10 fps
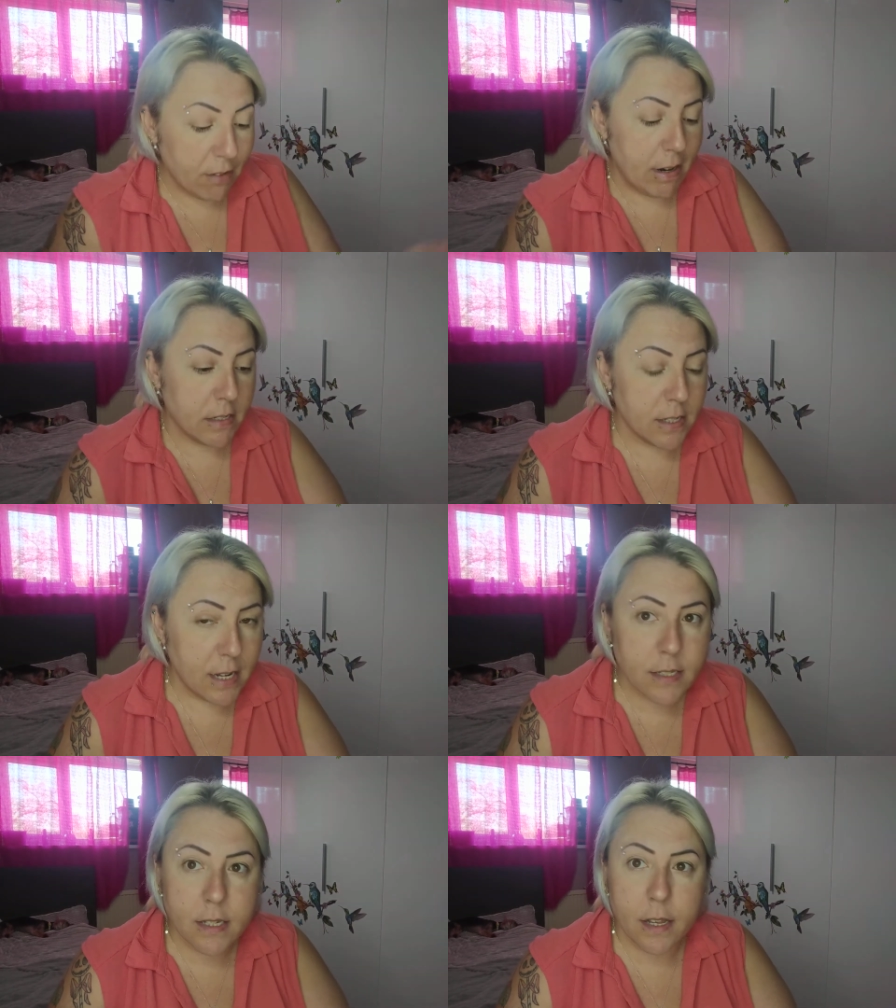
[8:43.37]
Right, so
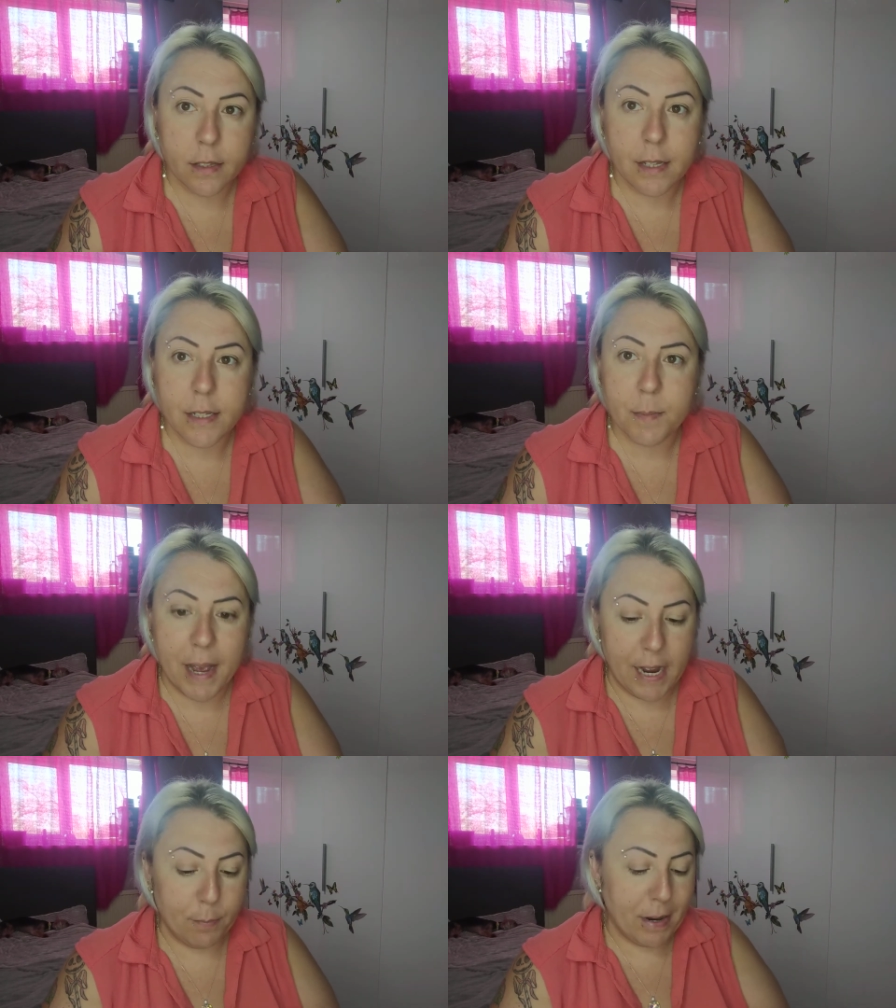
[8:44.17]
that's my
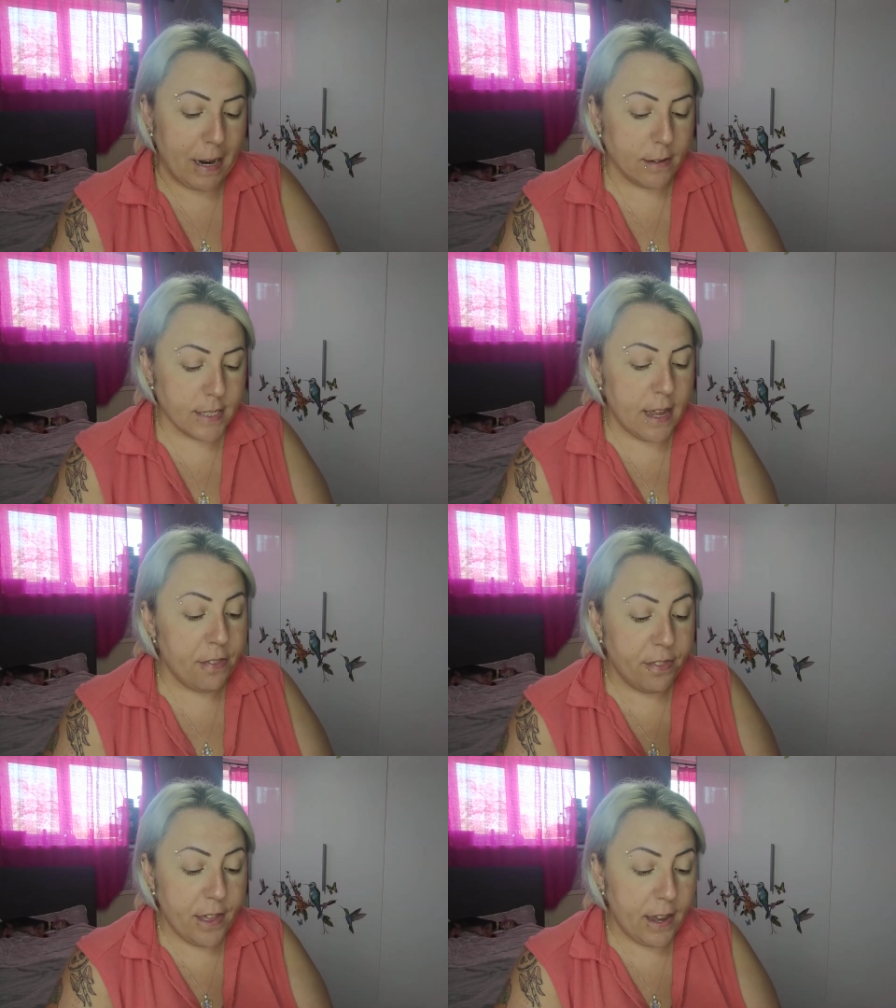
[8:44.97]
eyebrows.
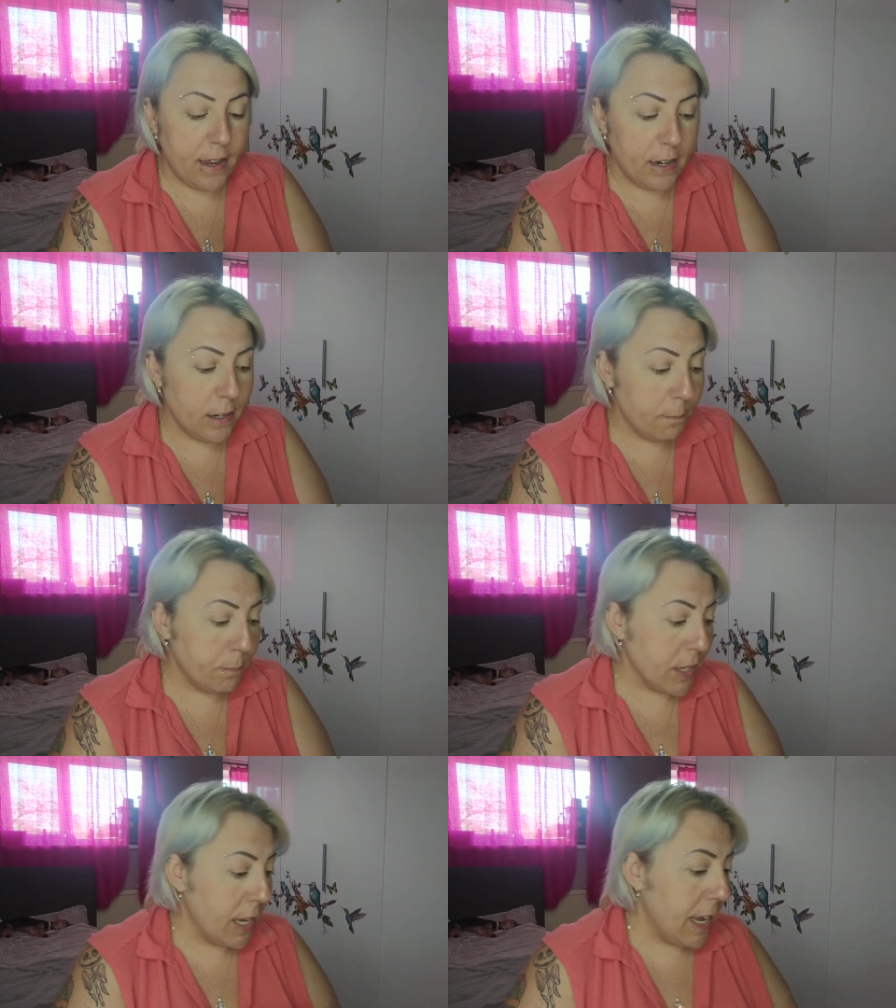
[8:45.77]
And then
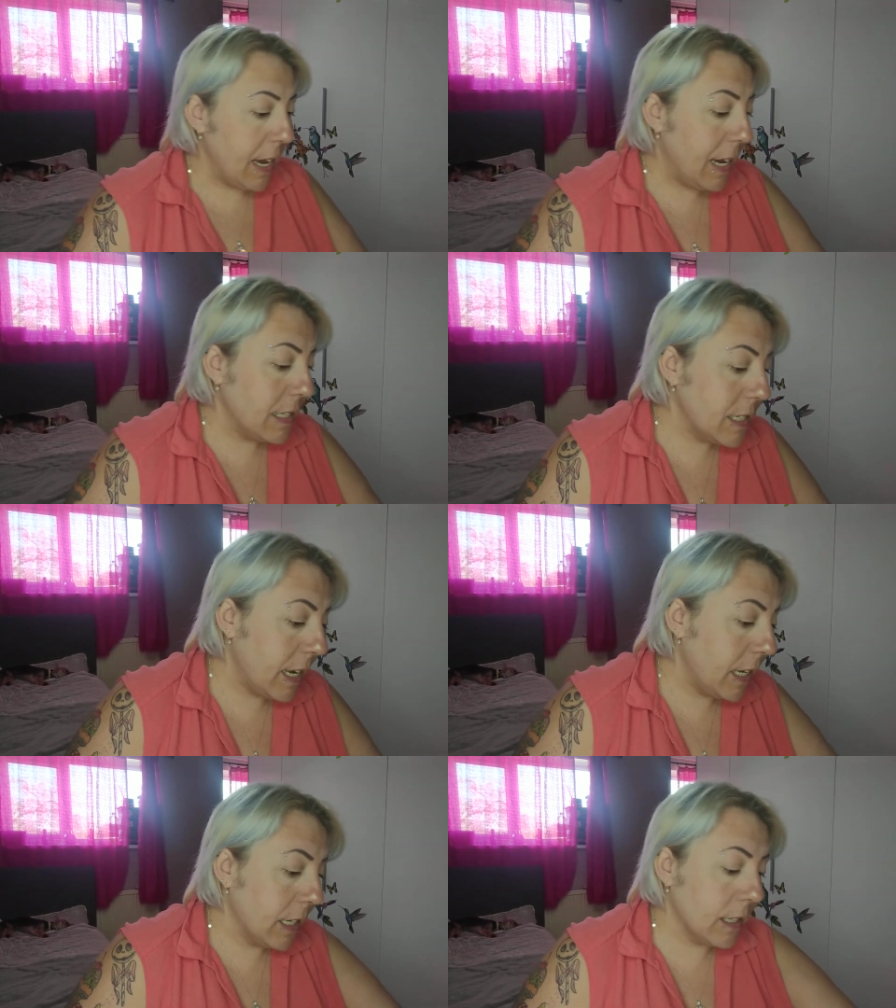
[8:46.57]
I
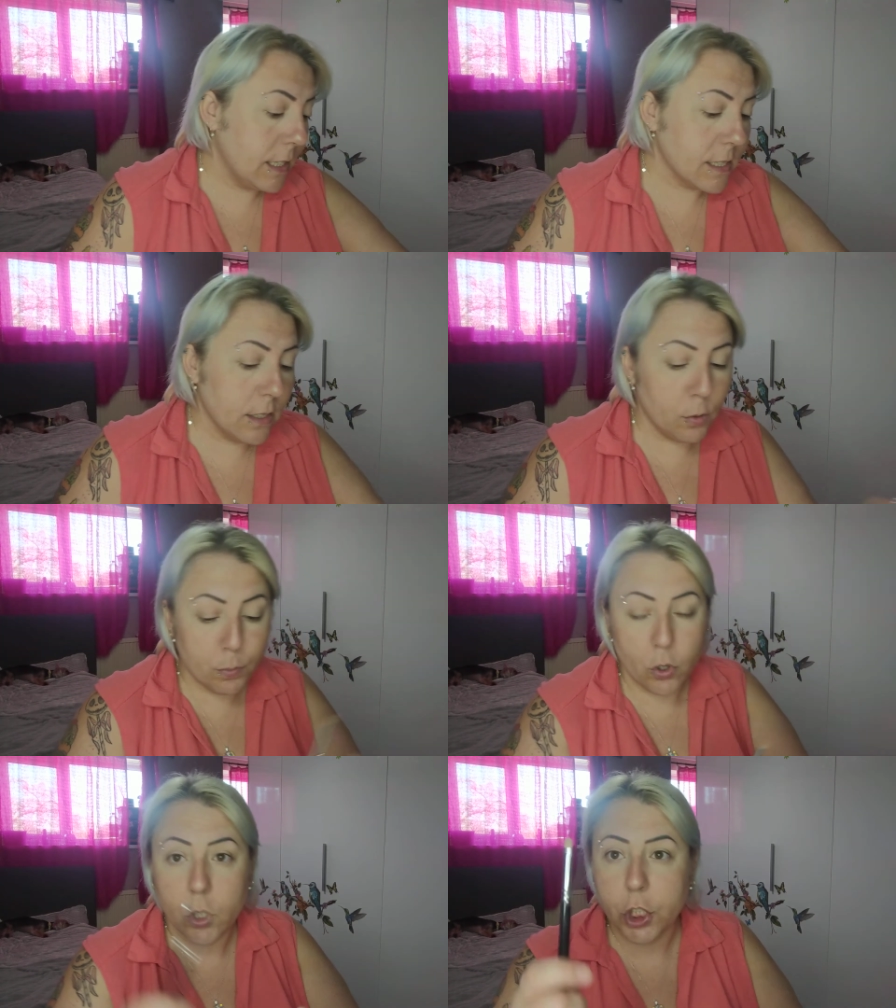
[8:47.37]
take this little
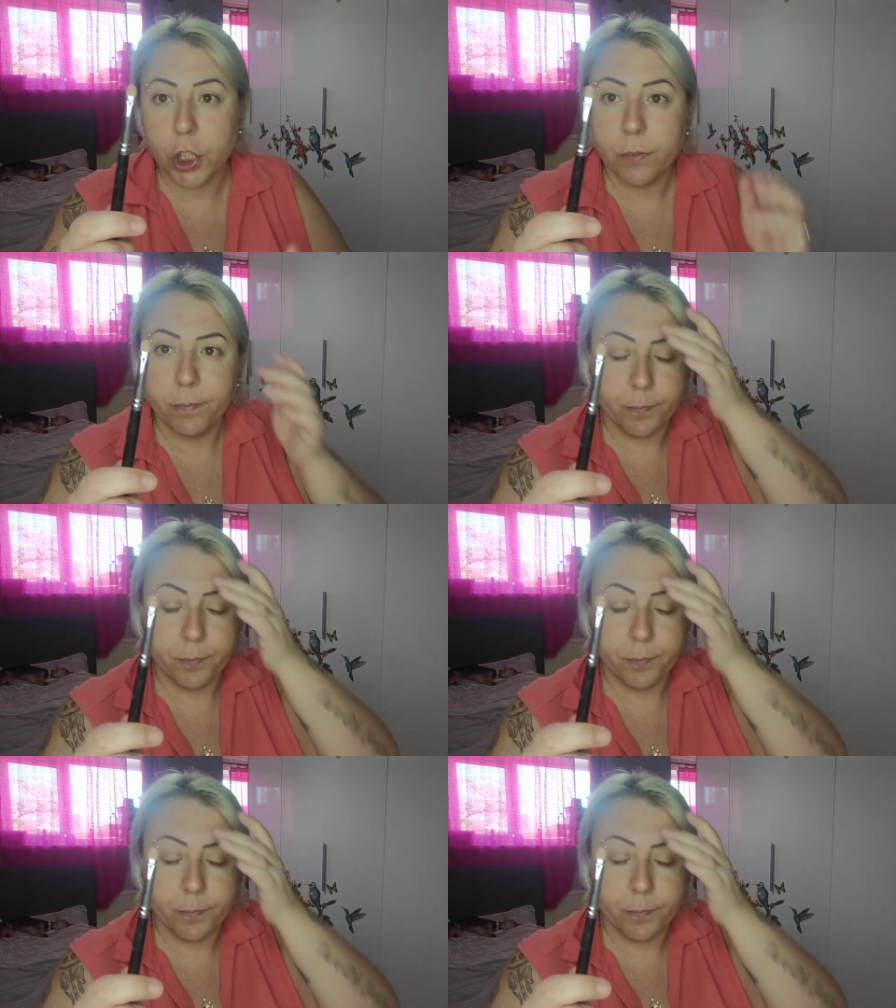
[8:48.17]
brush